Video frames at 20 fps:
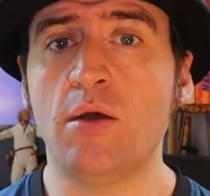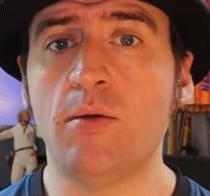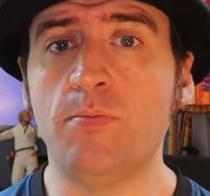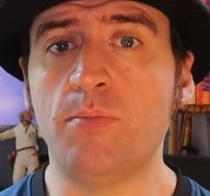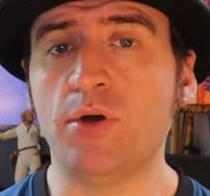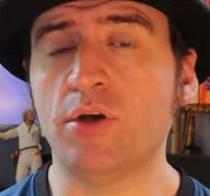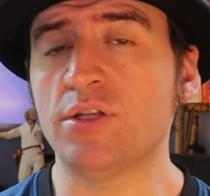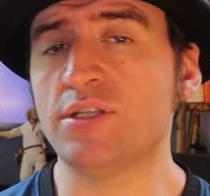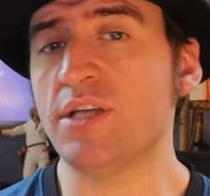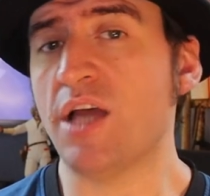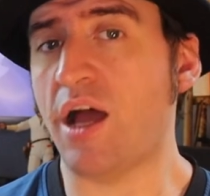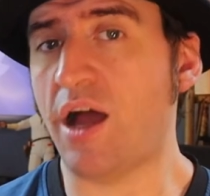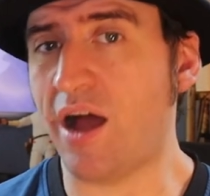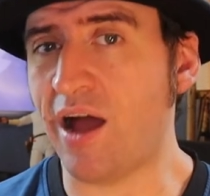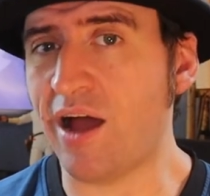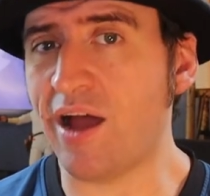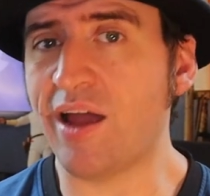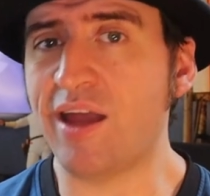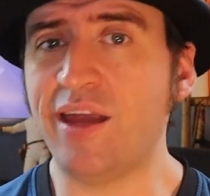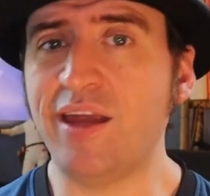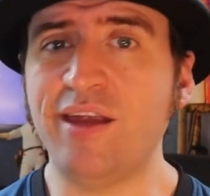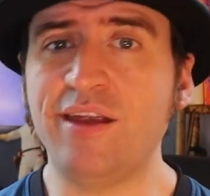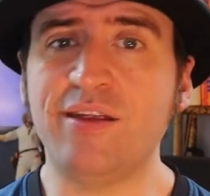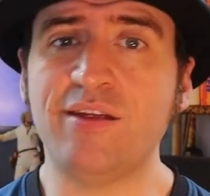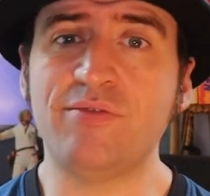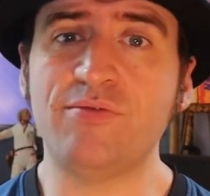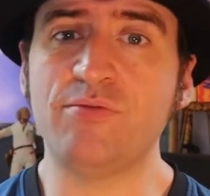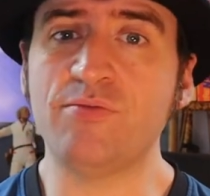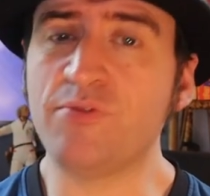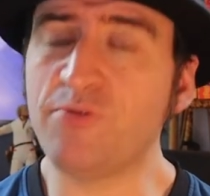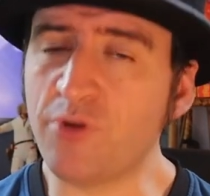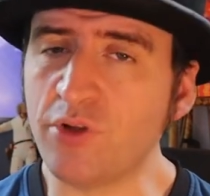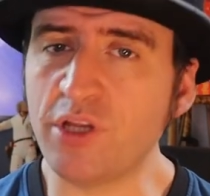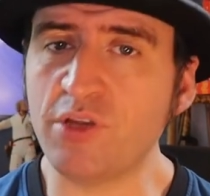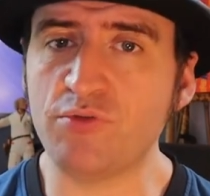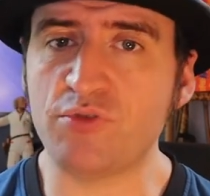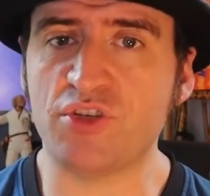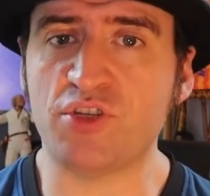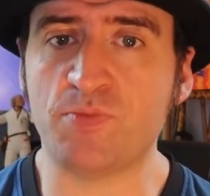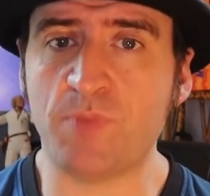but I
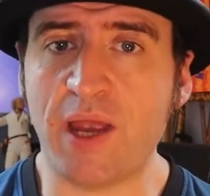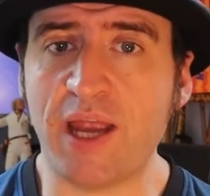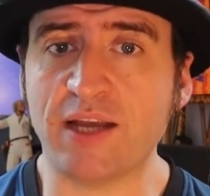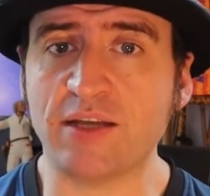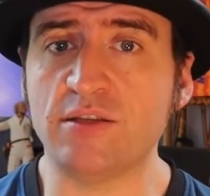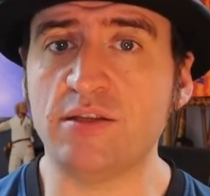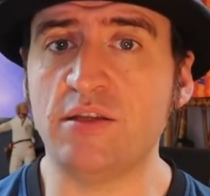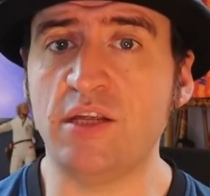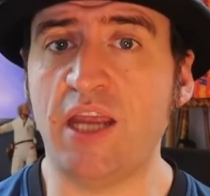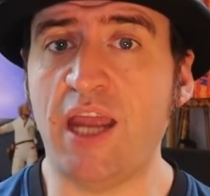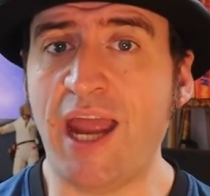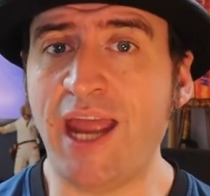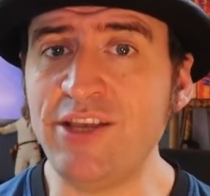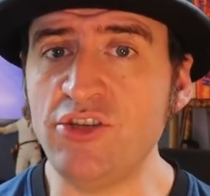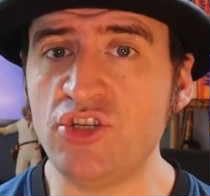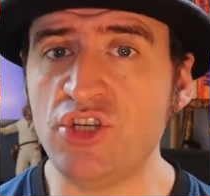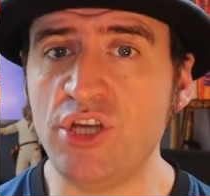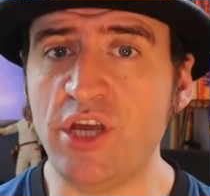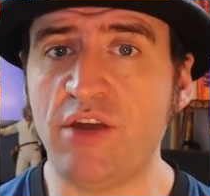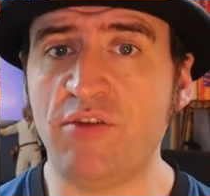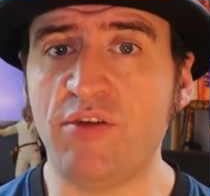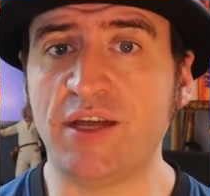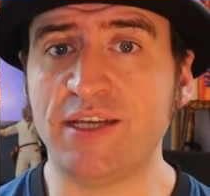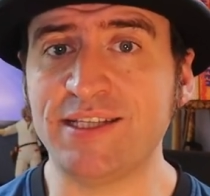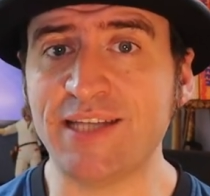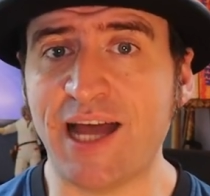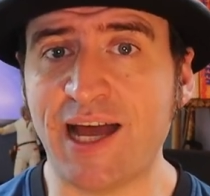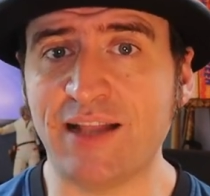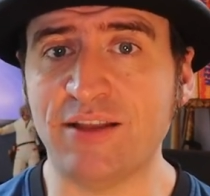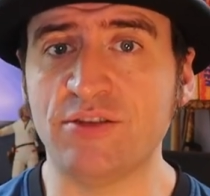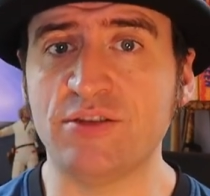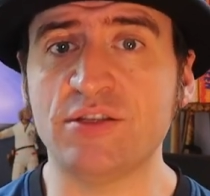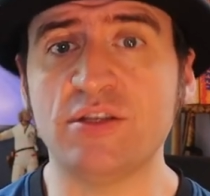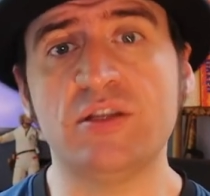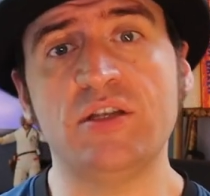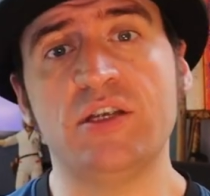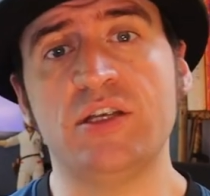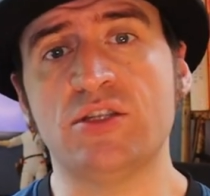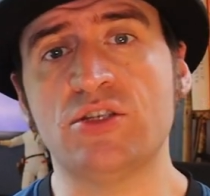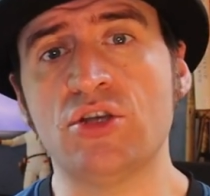fully respect the engineering talent
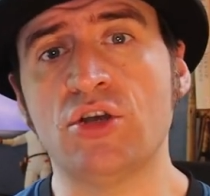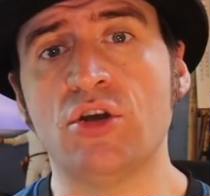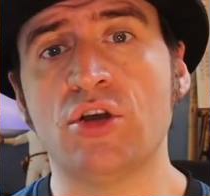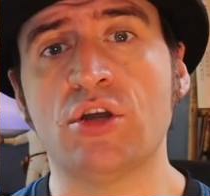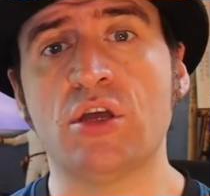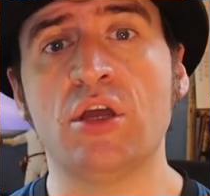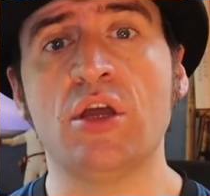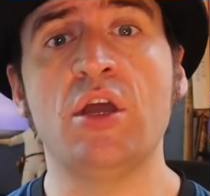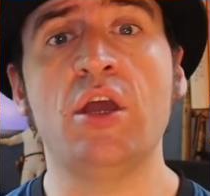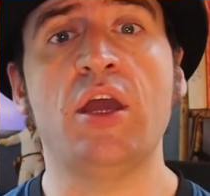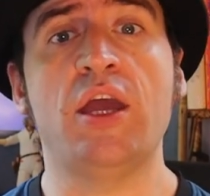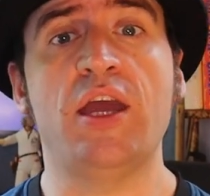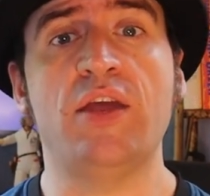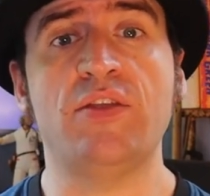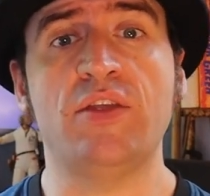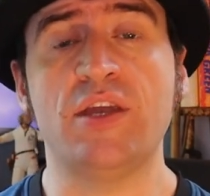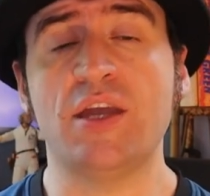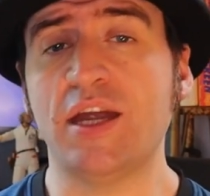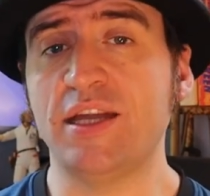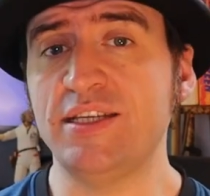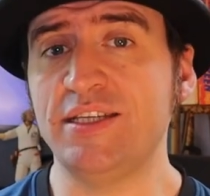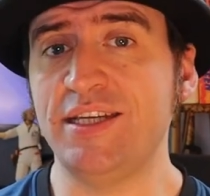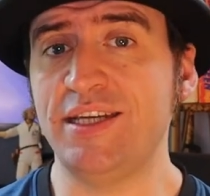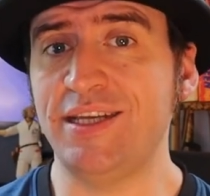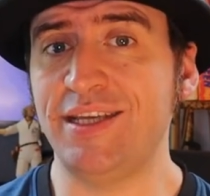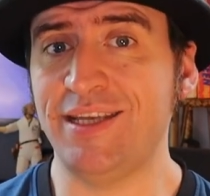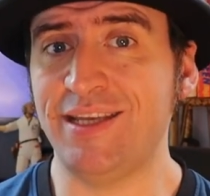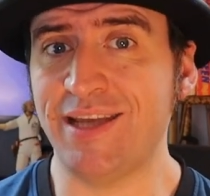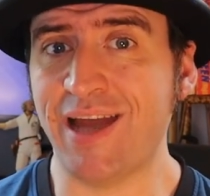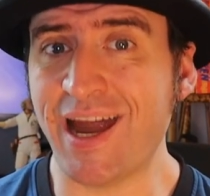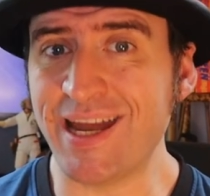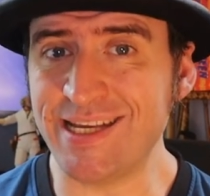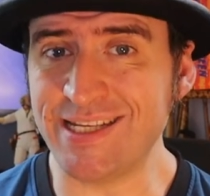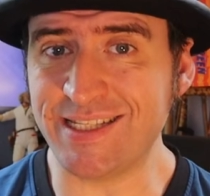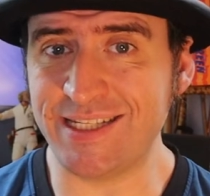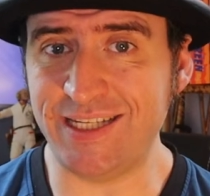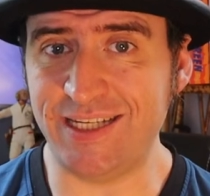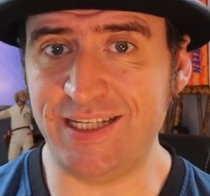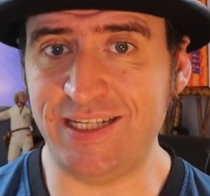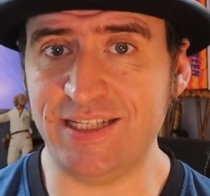that it took in the
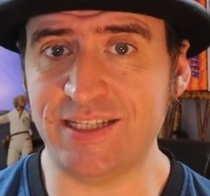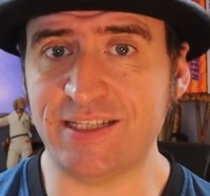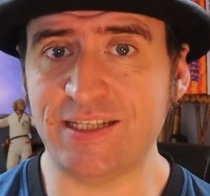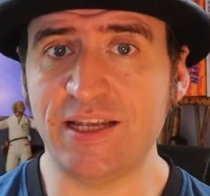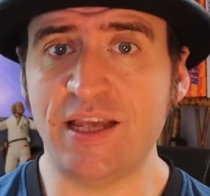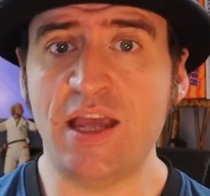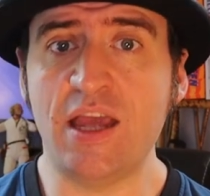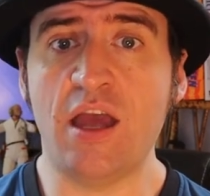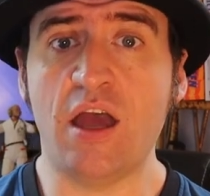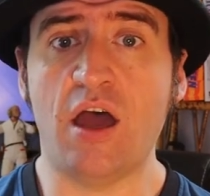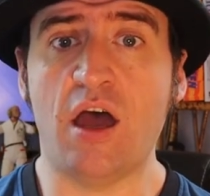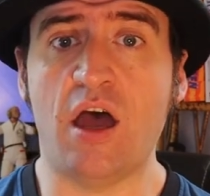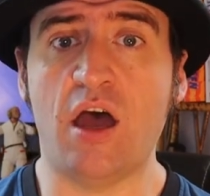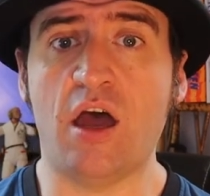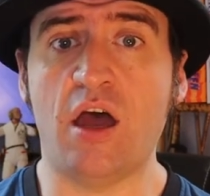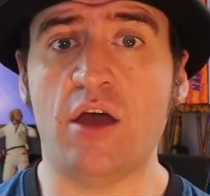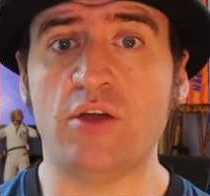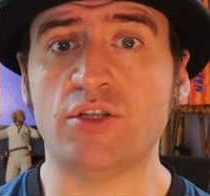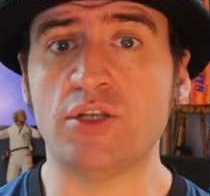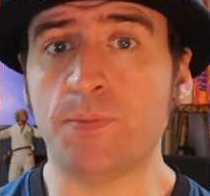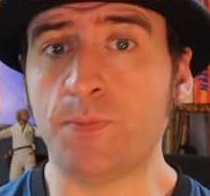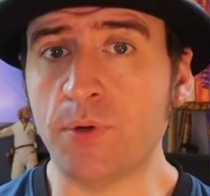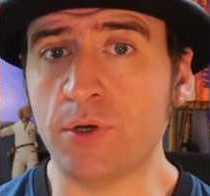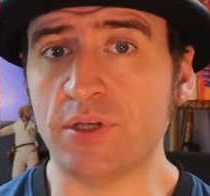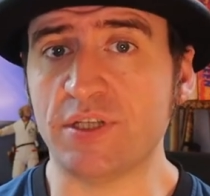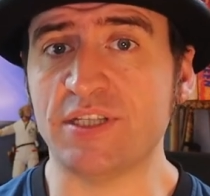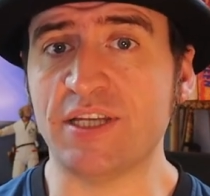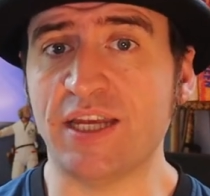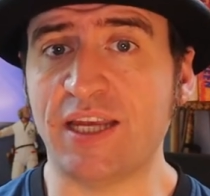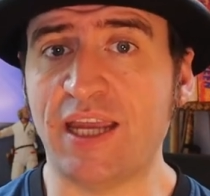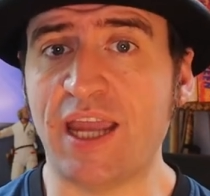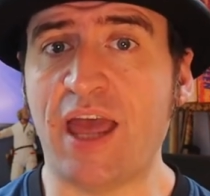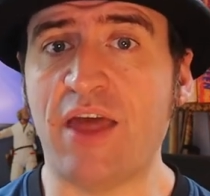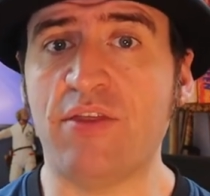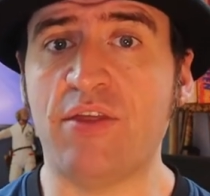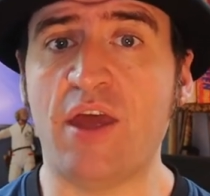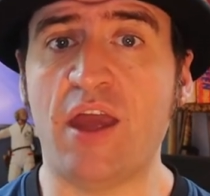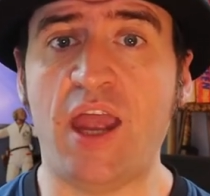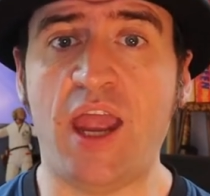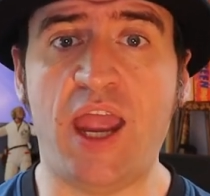1990s to put
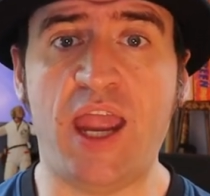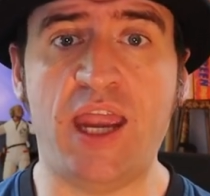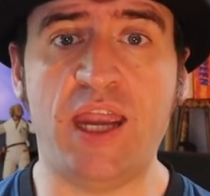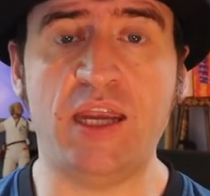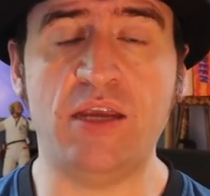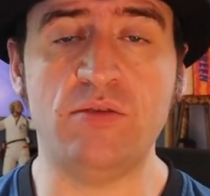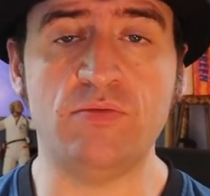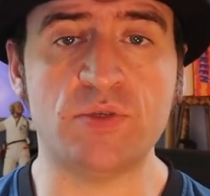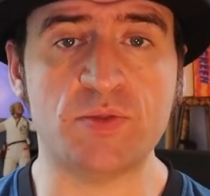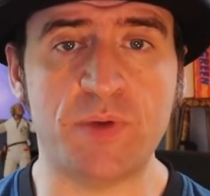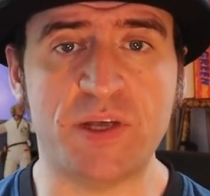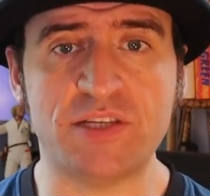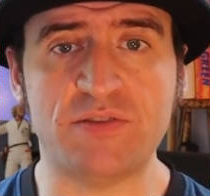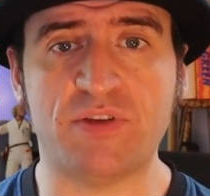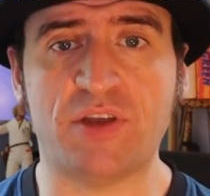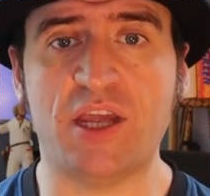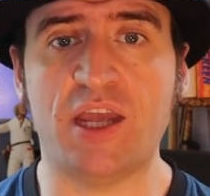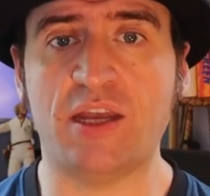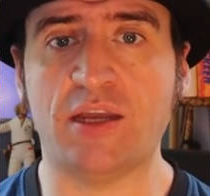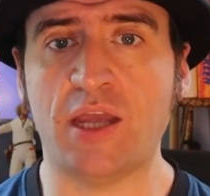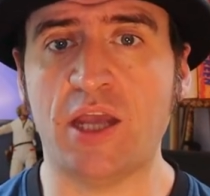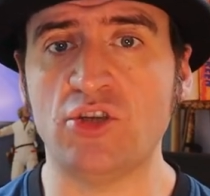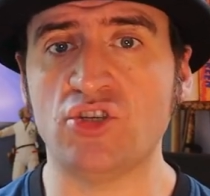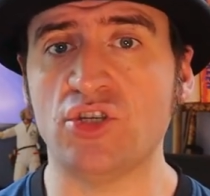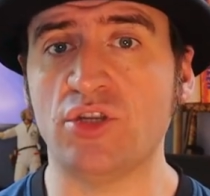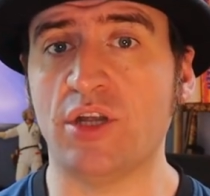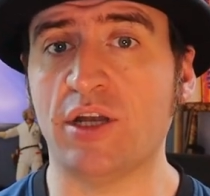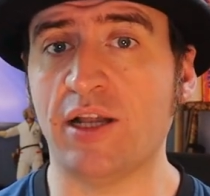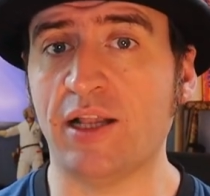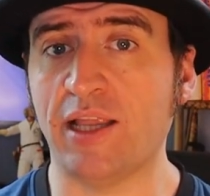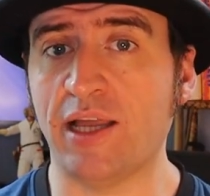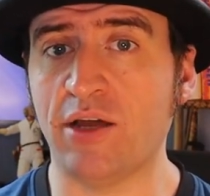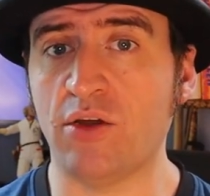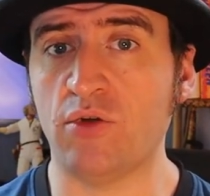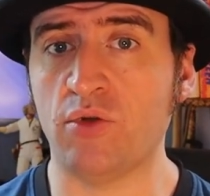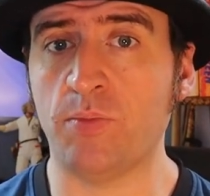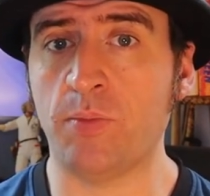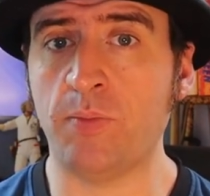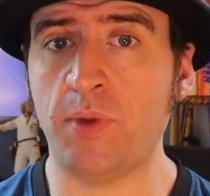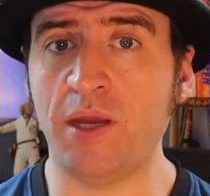together a specification that
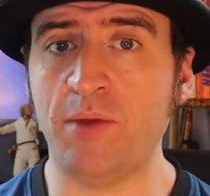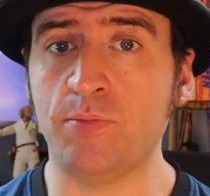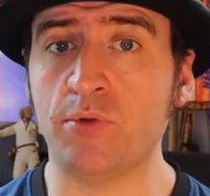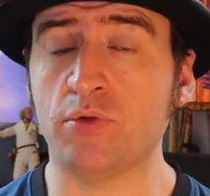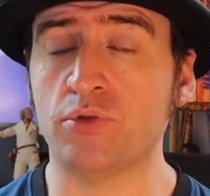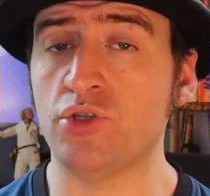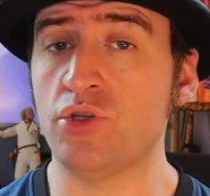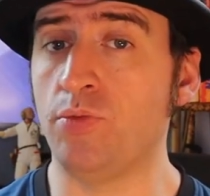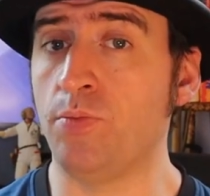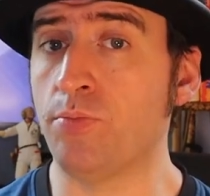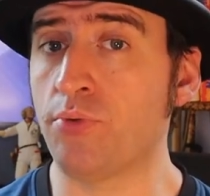allowed people to